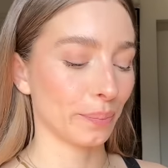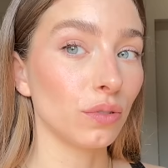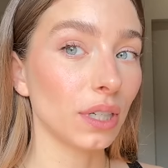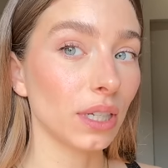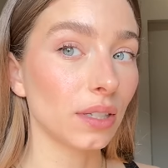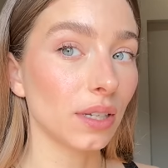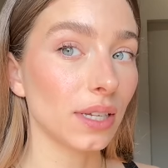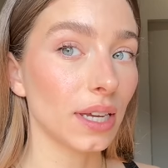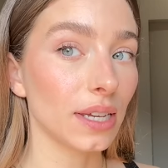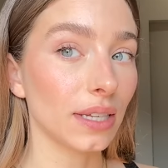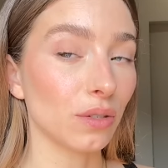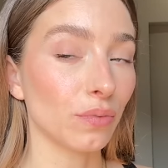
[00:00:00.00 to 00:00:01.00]
You need to
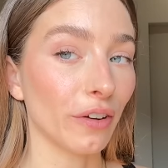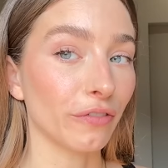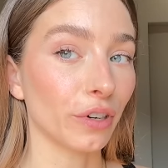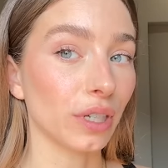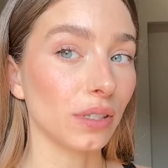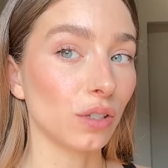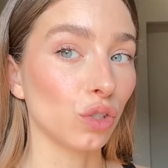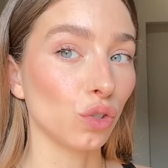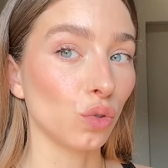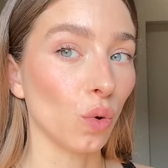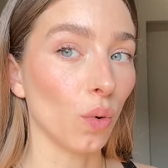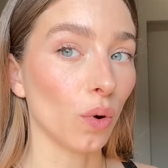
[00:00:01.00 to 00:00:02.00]
take as a reference
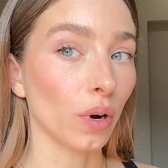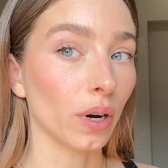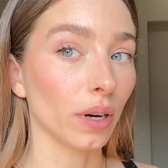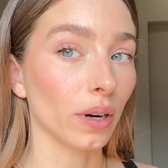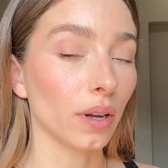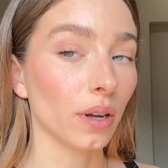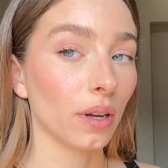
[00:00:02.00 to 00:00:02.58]
your